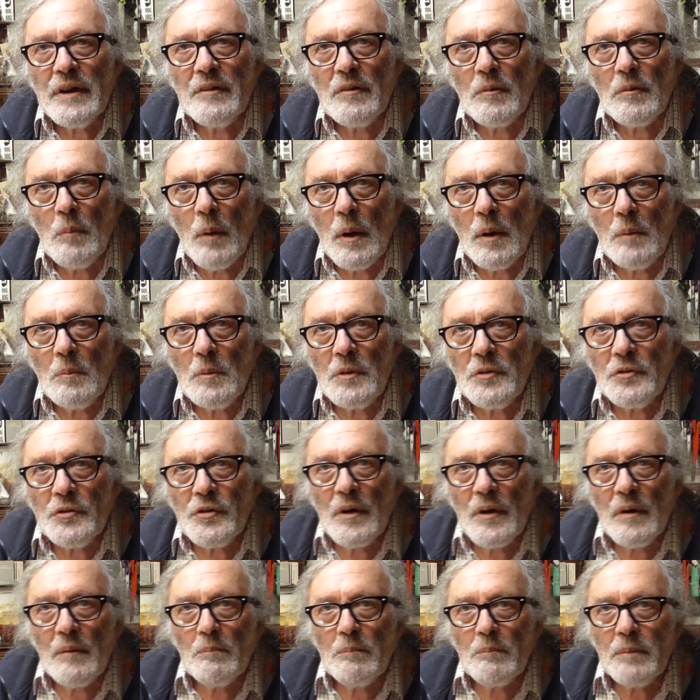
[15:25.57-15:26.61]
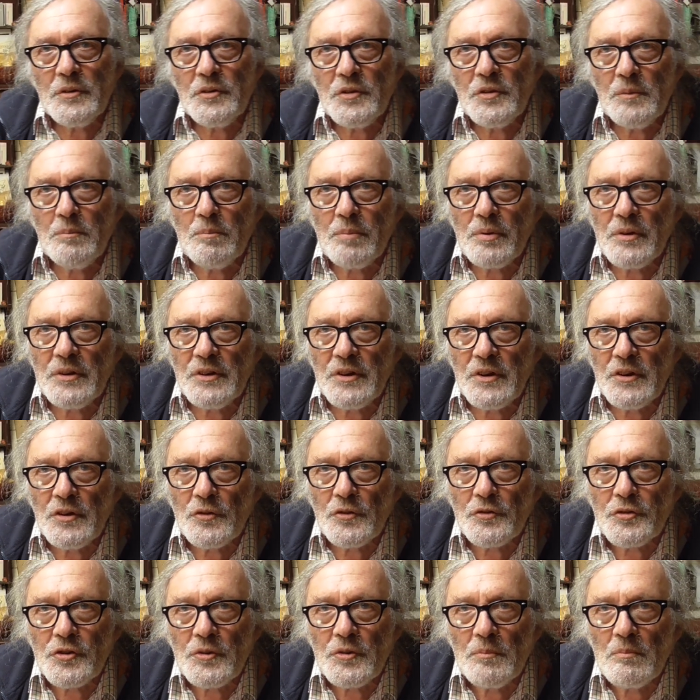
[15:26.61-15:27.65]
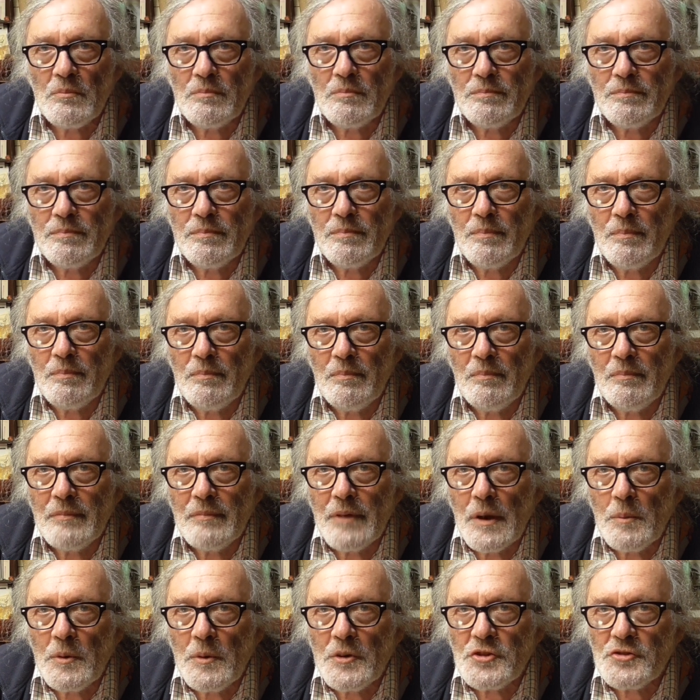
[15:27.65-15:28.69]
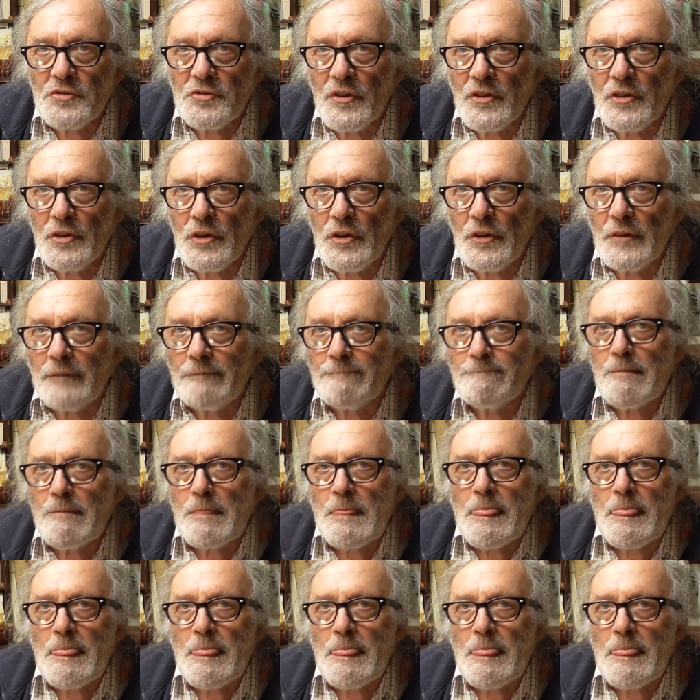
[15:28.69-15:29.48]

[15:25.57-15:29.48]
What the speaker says: here at the moment, so I'm busy printing off some rubbish for her